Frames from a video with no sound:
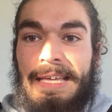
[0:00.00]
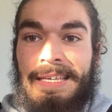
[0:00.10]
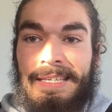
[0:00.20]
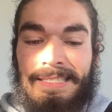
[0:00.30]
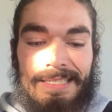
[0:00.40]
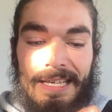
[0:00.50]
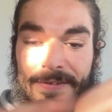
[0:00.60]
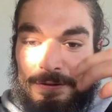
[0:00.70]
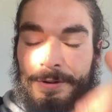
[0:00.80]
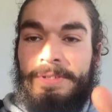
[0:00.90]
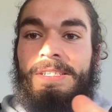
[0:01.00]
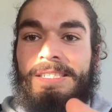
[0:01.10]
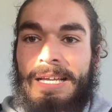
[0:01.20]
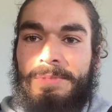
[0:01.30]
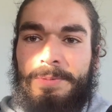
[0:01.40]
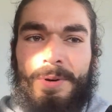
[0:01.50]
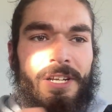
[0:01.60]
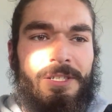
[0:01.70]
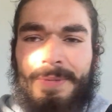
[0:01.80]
is, if you're in the same spot as